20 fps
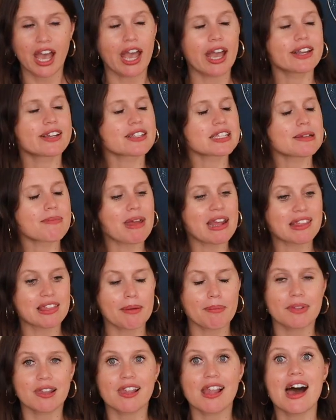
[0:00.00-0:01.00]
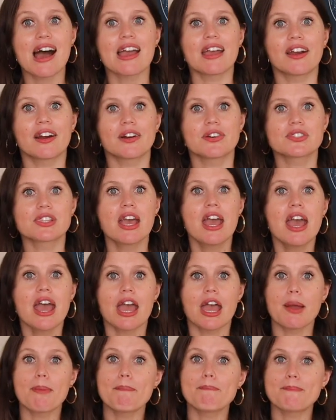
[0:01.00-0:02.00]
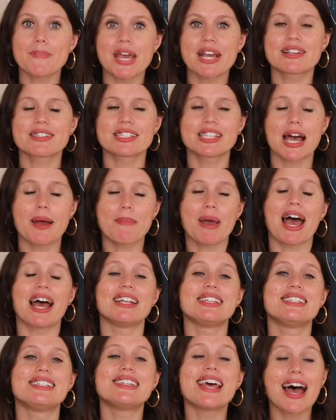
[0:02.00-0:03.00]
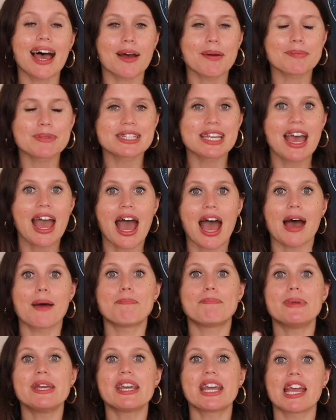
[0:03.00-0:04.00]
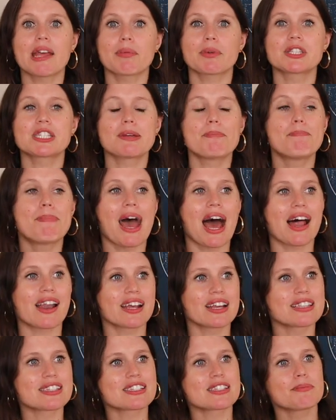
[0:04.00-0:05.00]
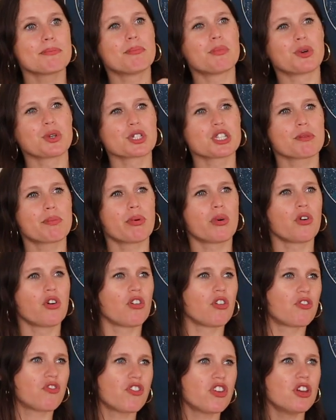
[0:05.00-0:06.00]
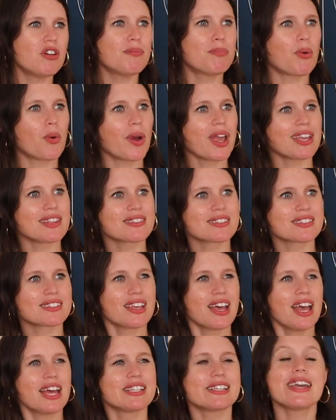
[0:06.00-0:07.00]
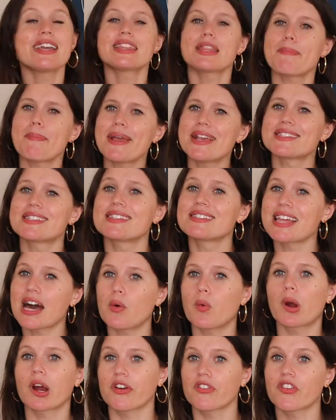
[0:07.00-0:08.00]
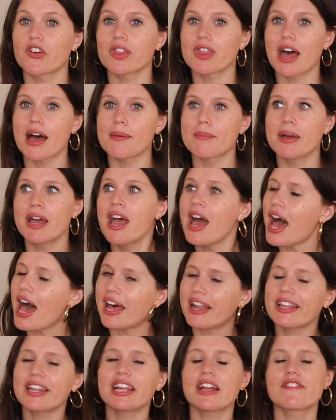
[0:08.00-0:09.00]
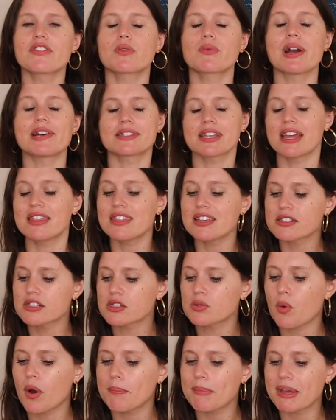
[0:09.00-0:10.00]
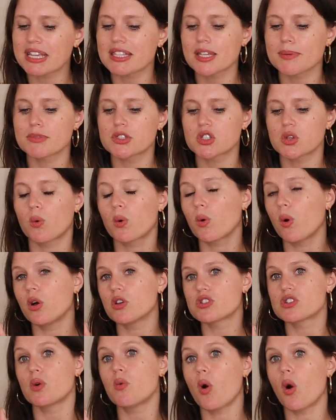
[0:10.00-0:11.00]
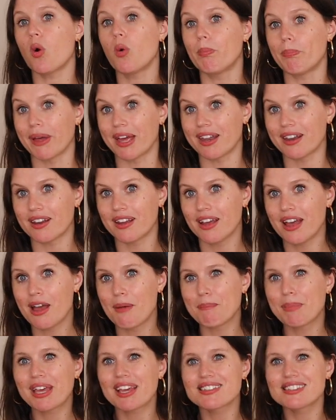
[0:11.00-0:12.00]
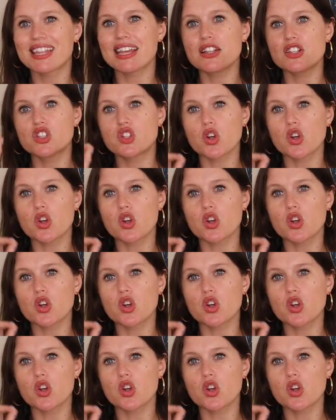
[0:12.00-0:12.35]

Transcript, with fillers: It doesn't make them liars. It makes them adept at being able to balance multiple viewpoints, take the pieces that work for them and leave the rest. And this is what makes them so open, because they